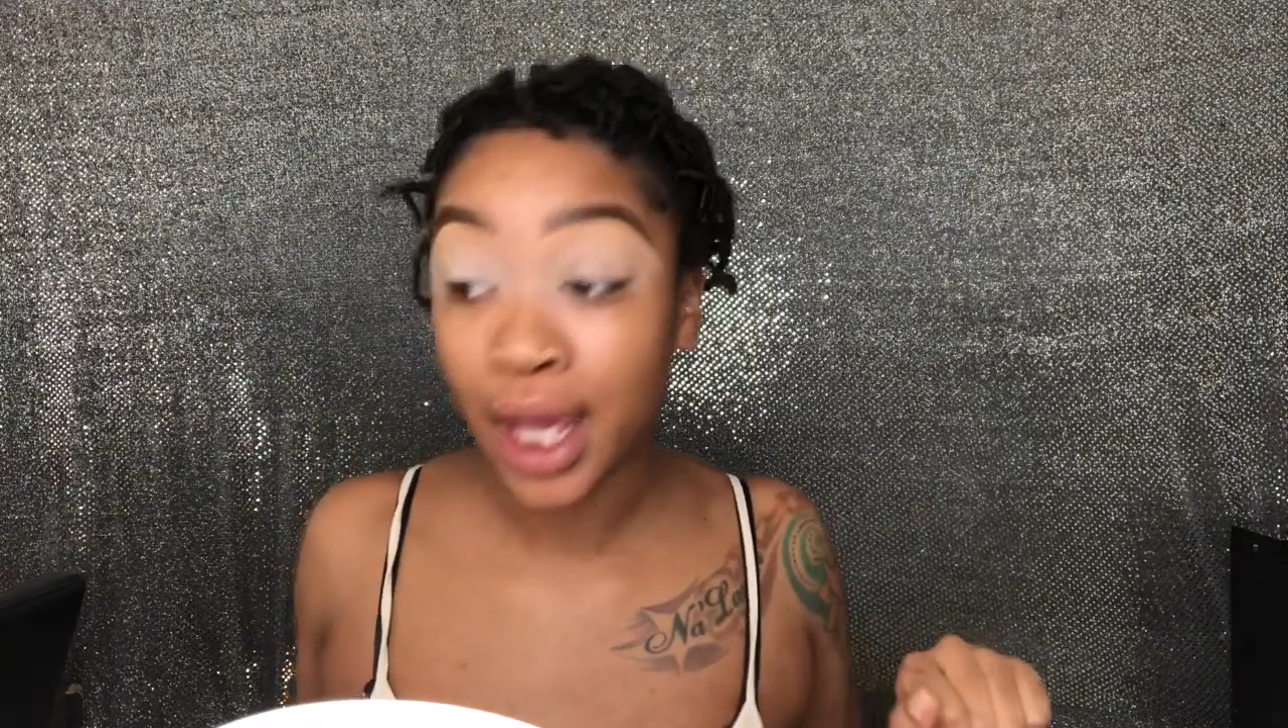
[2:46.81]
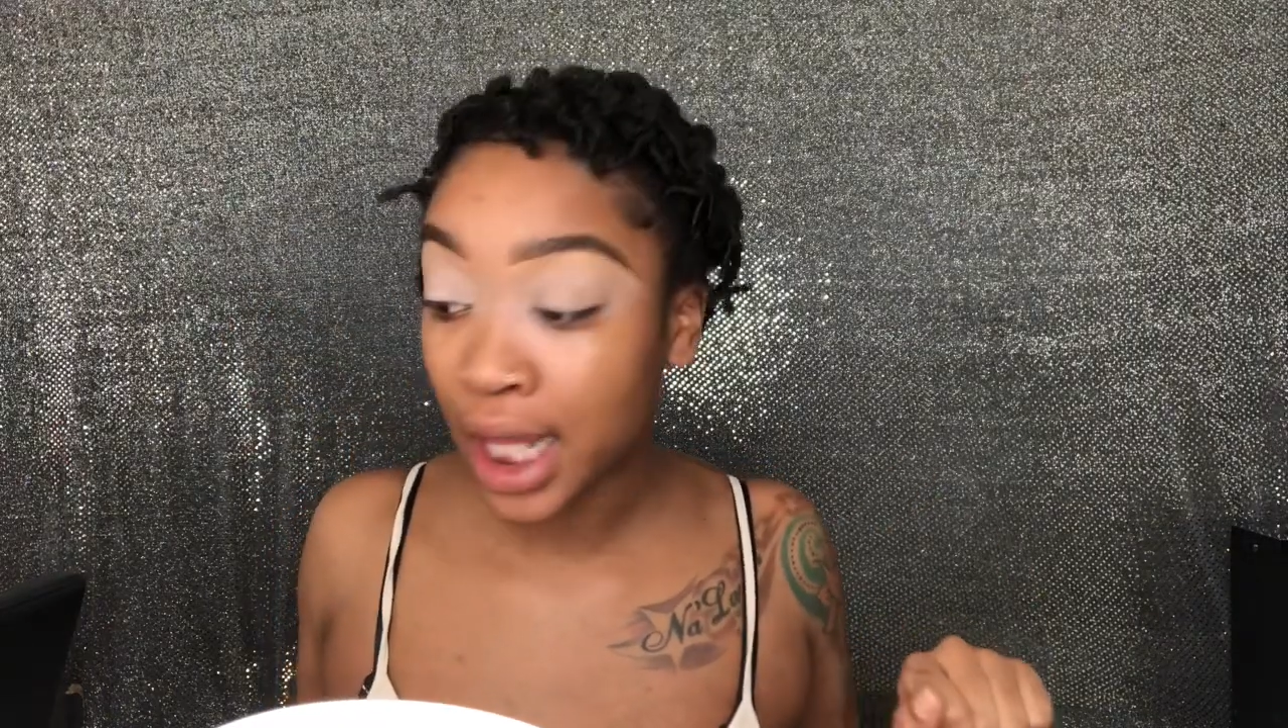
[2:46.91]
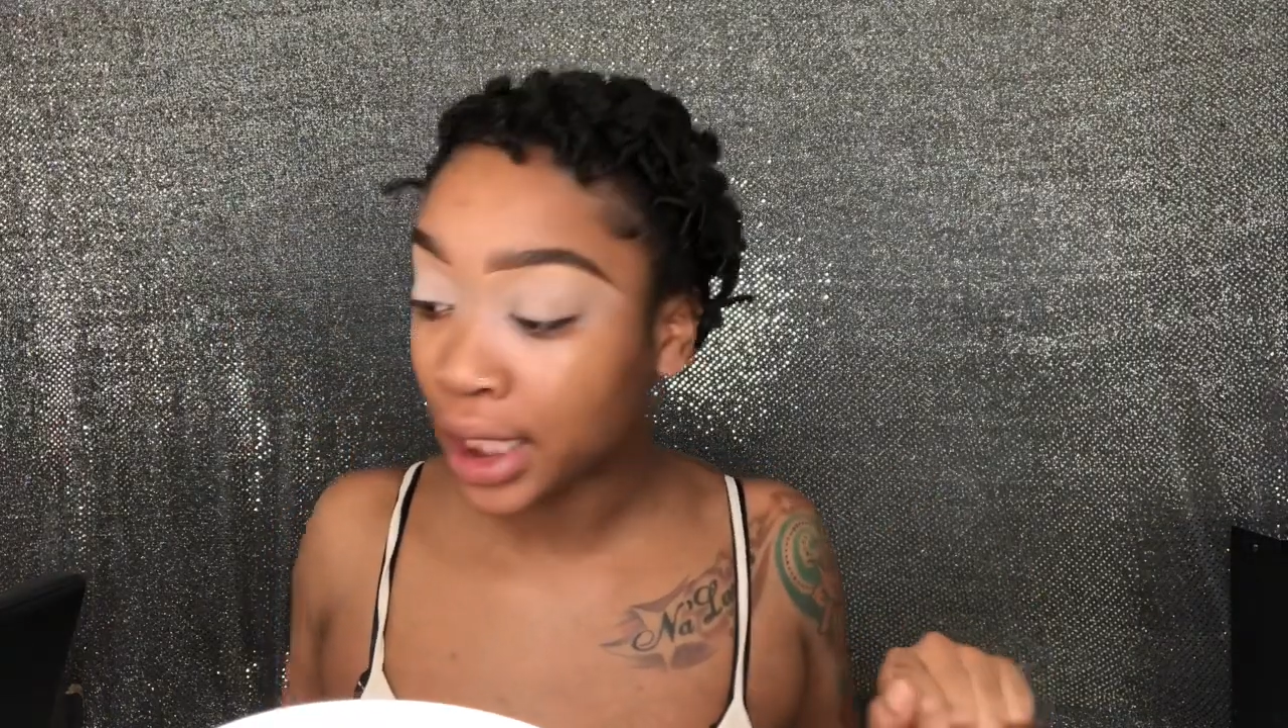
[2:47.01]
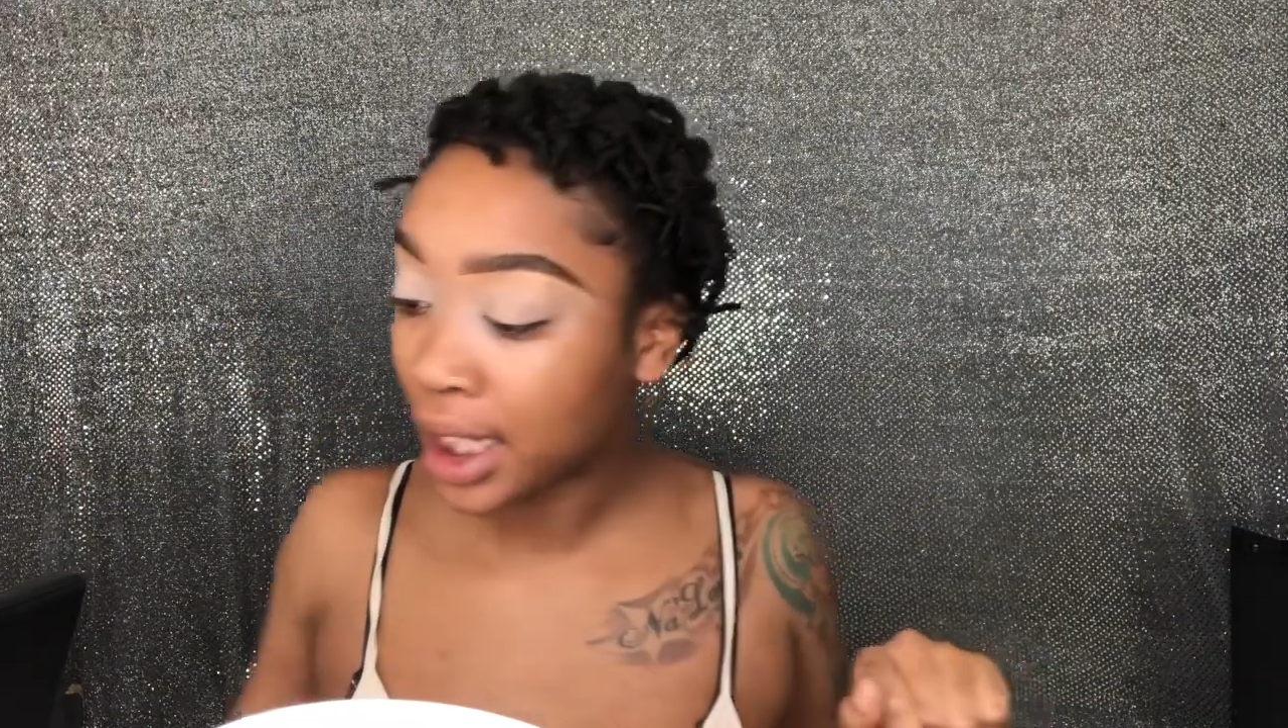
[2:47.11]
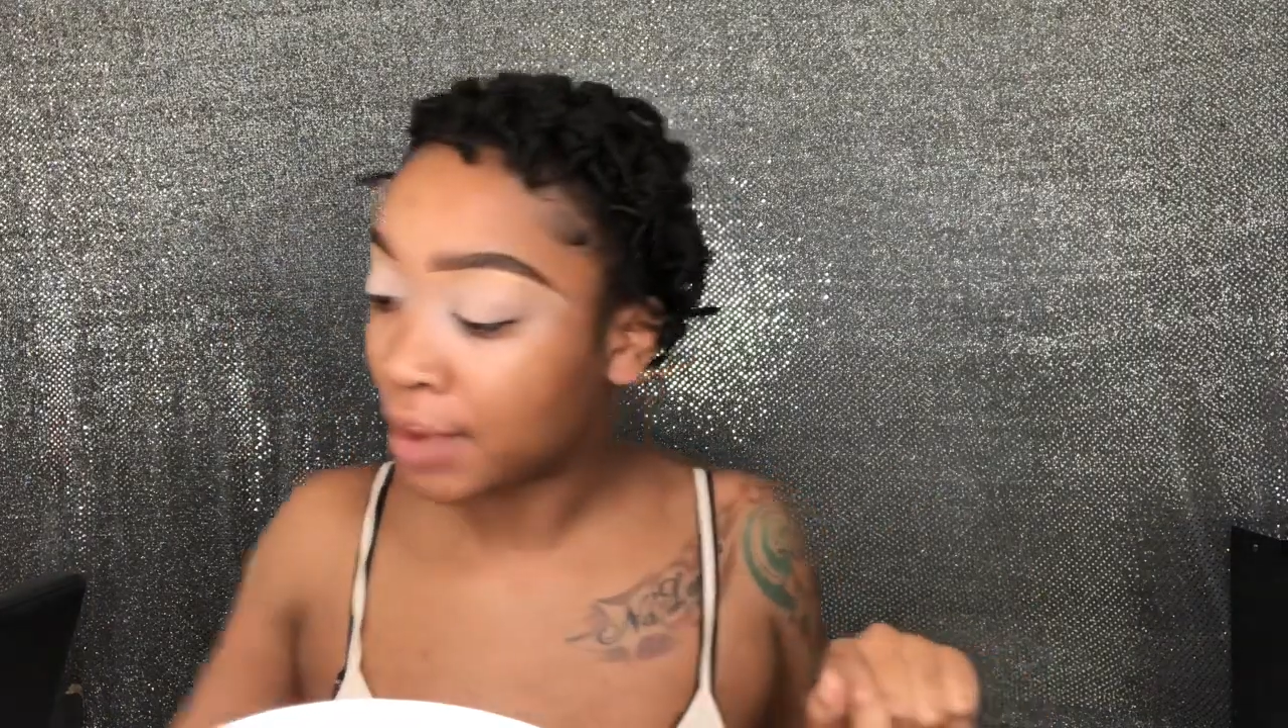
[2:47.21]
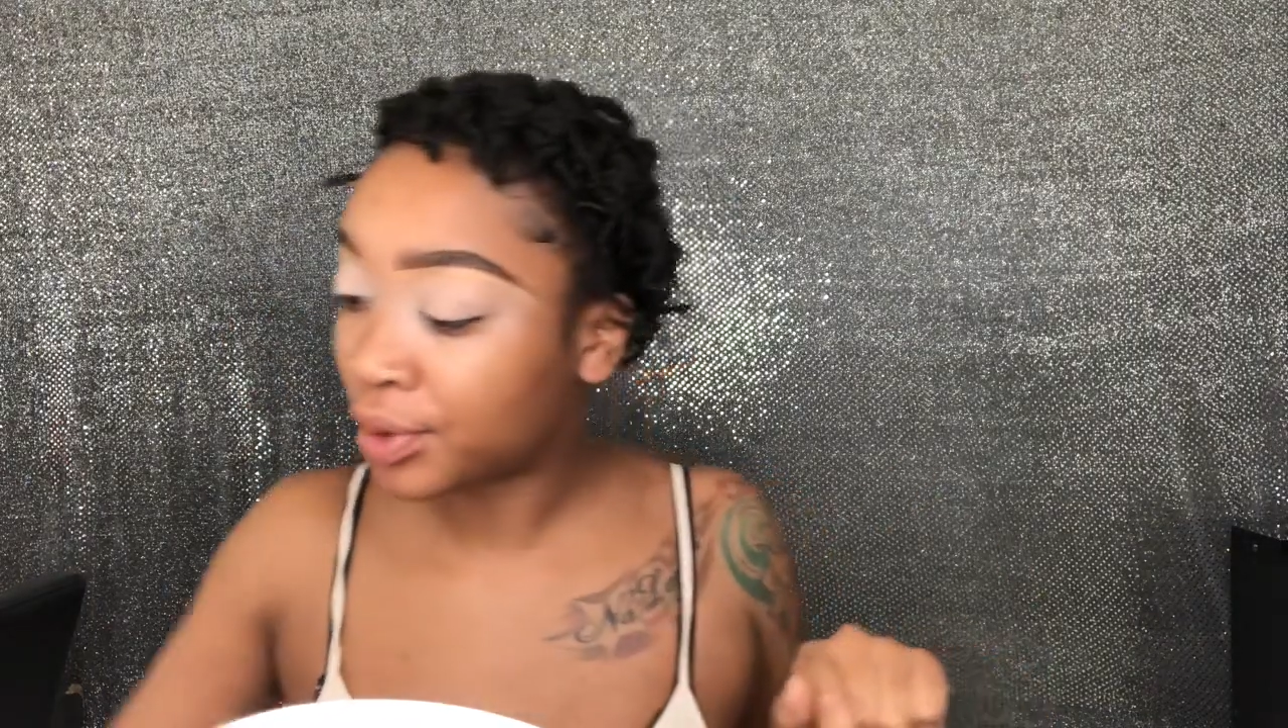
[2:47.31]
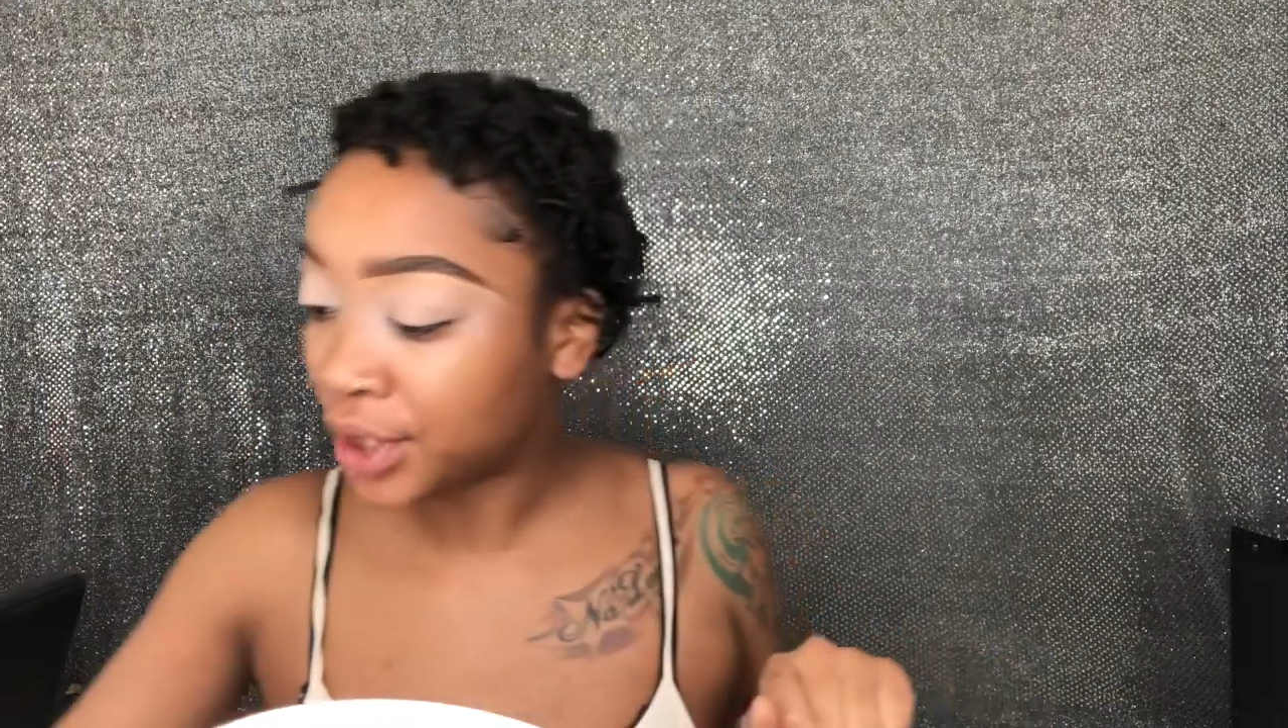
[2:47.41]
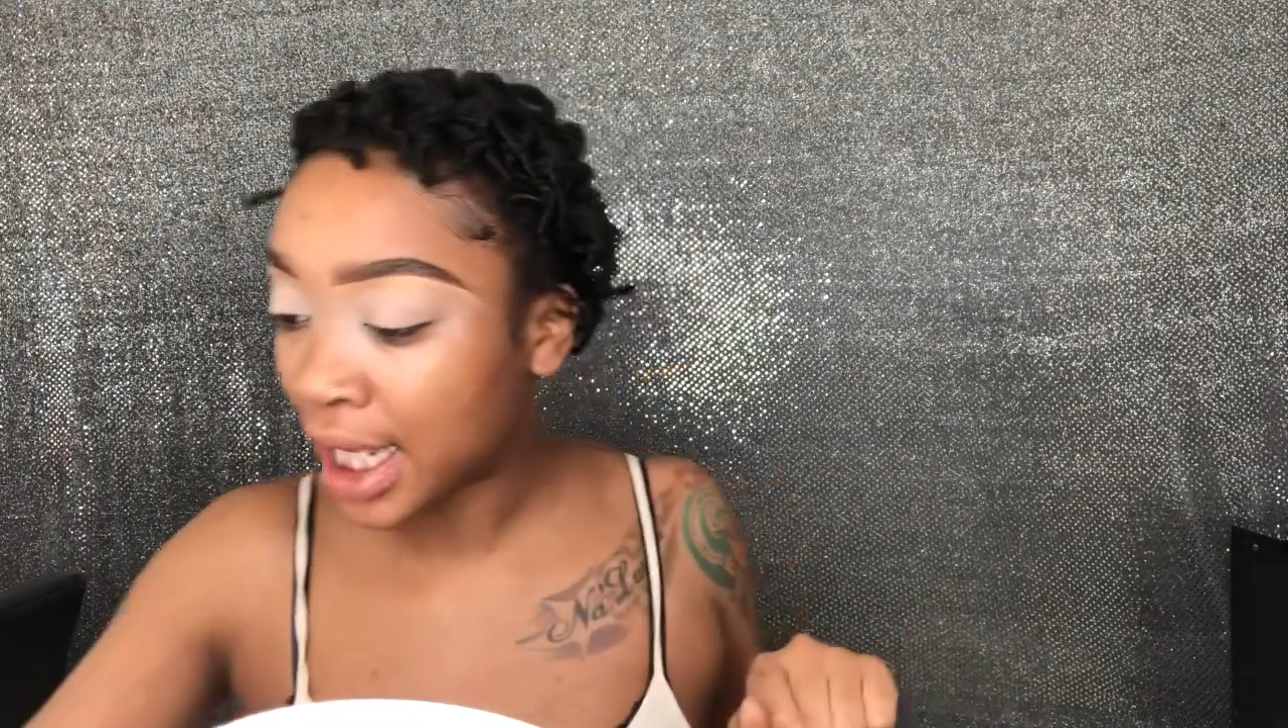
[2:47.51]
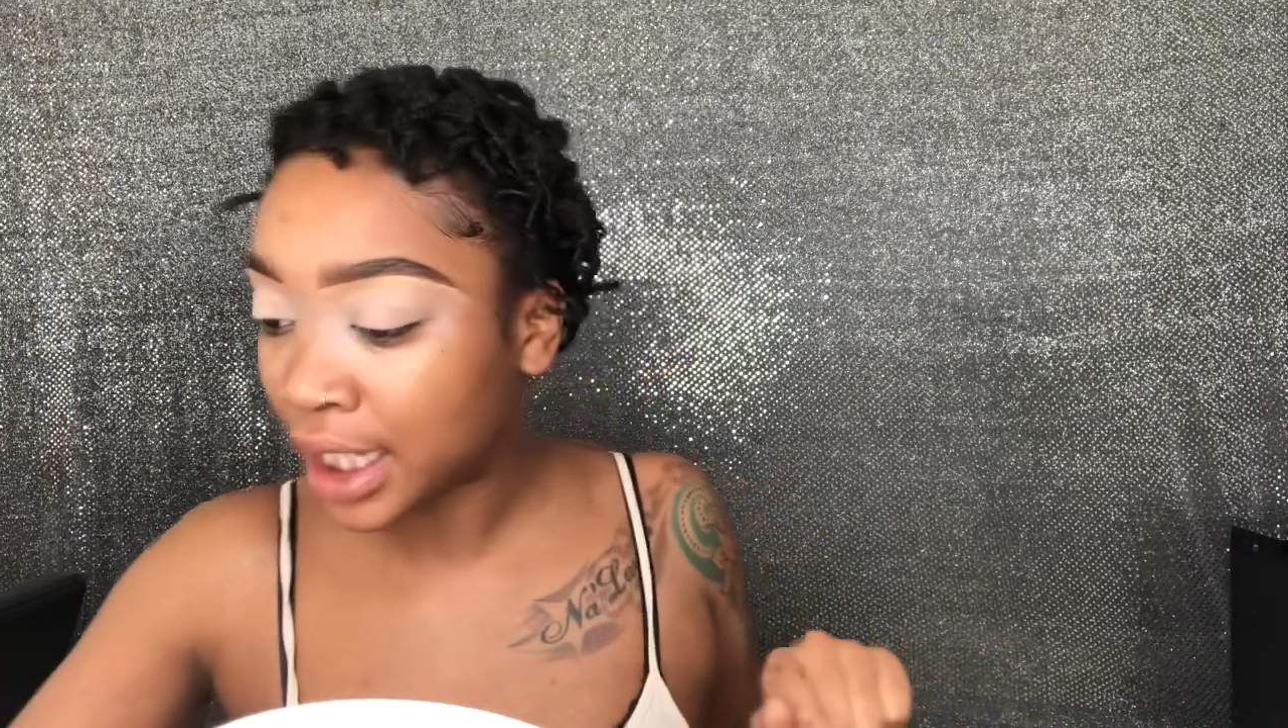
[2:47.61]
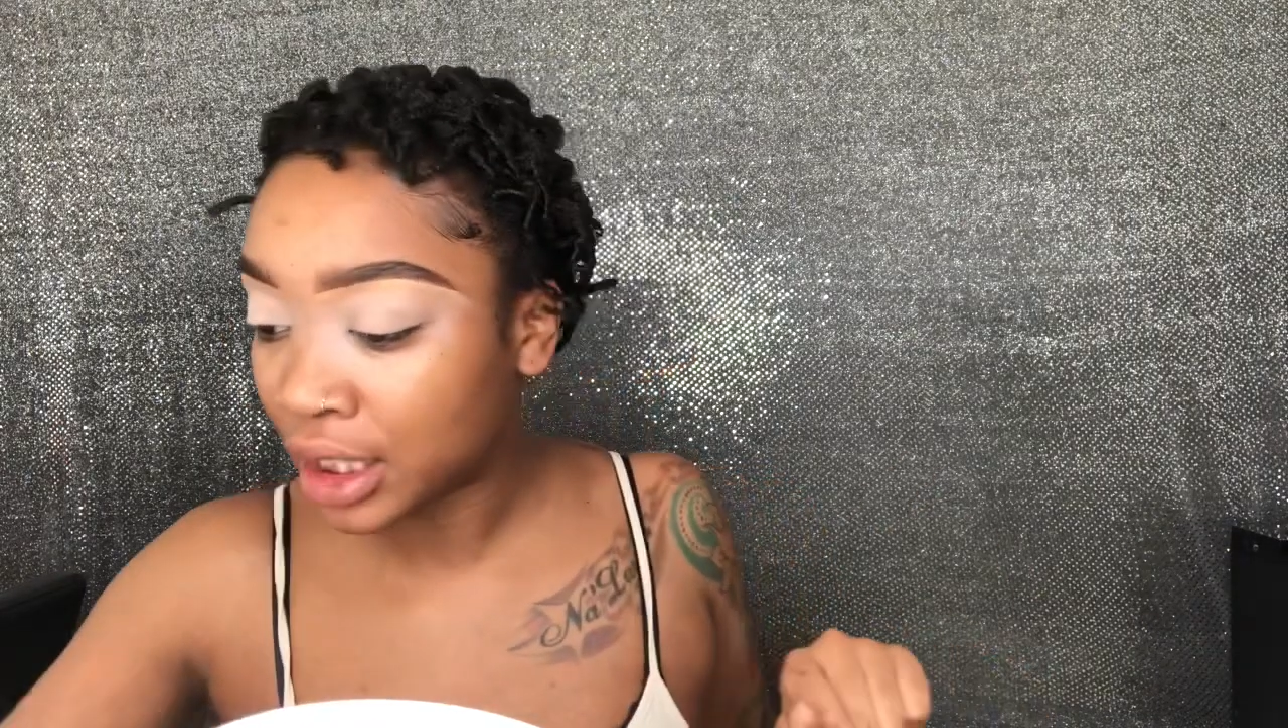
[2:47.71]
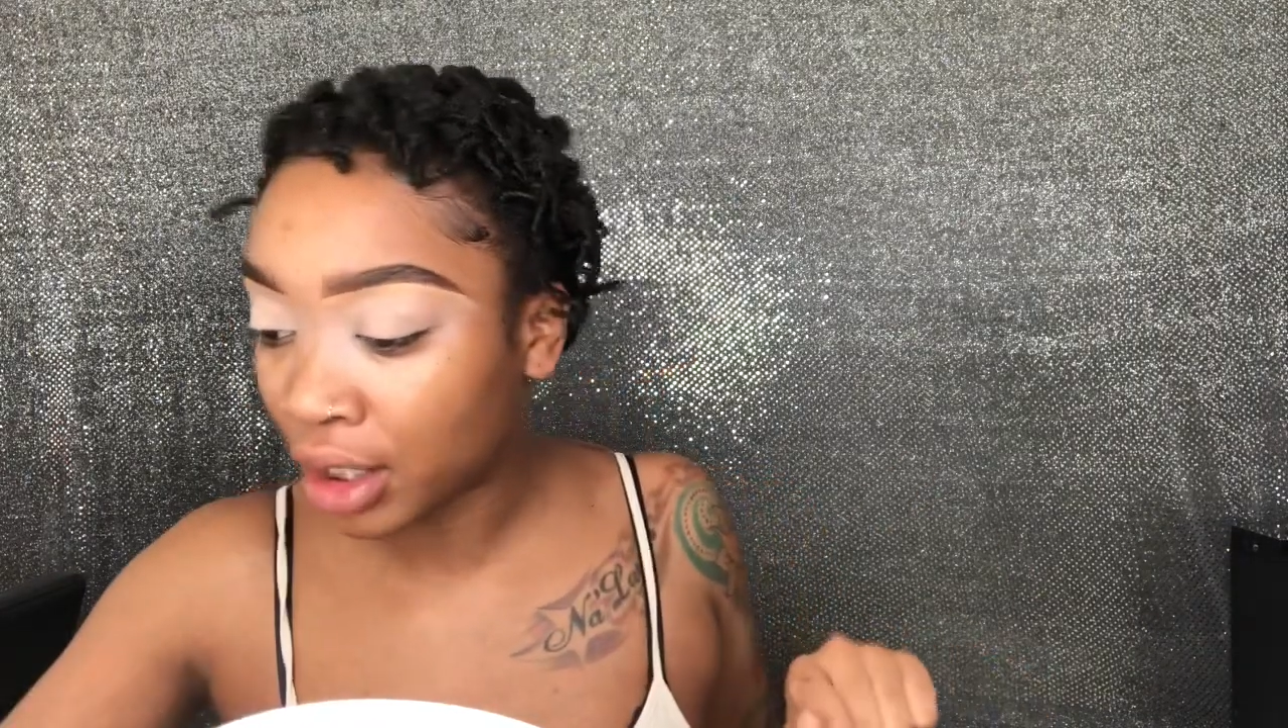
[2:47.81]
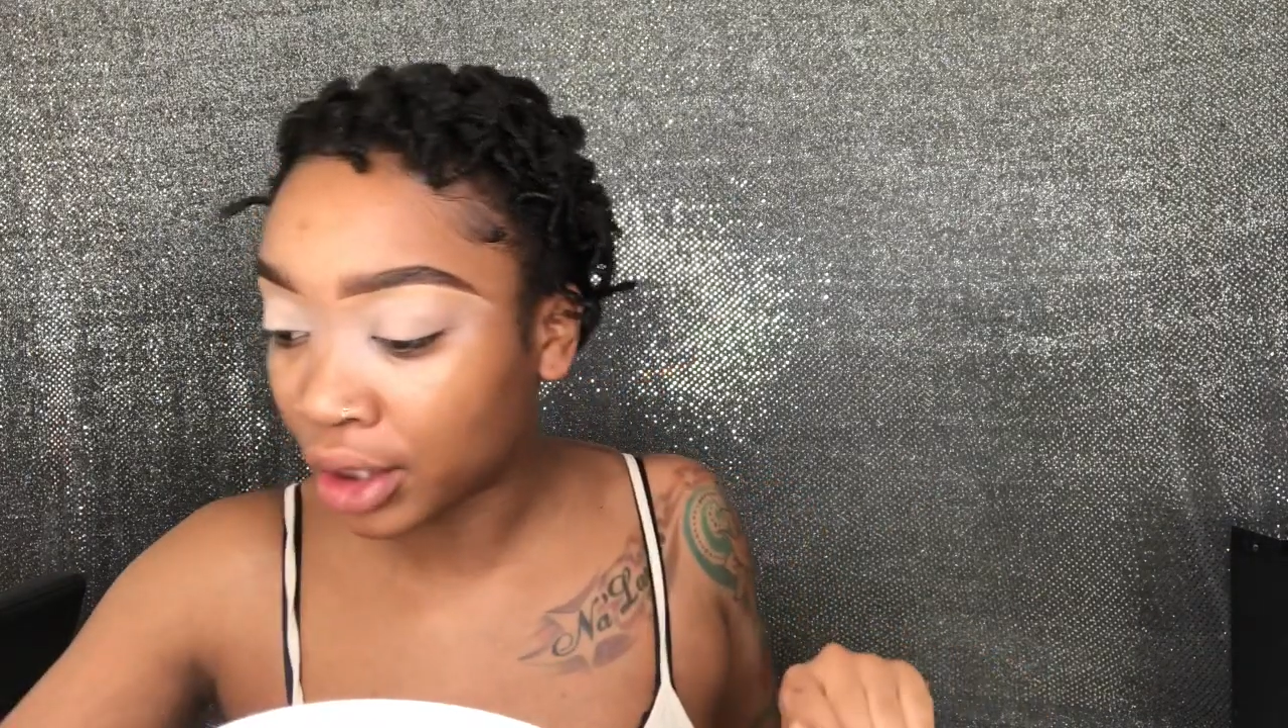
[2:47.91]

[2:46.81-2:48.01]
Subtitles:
palette and put that in